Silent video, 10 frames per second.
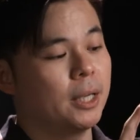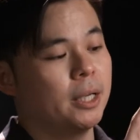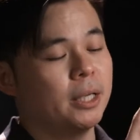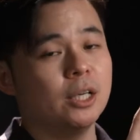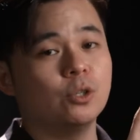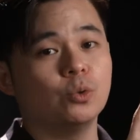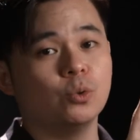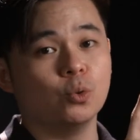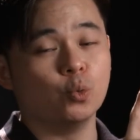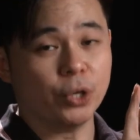is
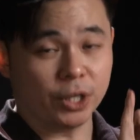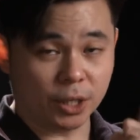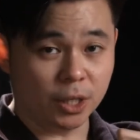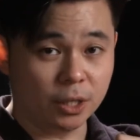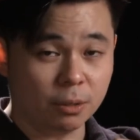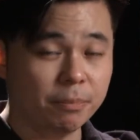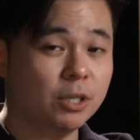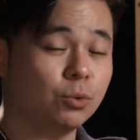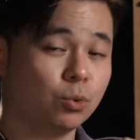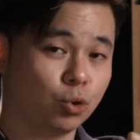to return, means
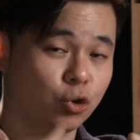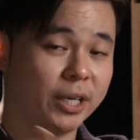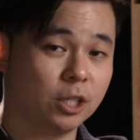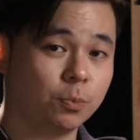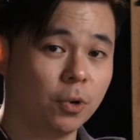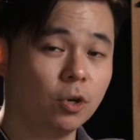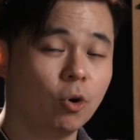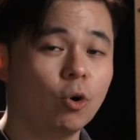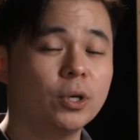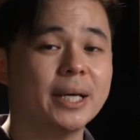to transport
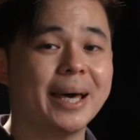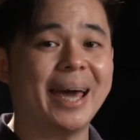all the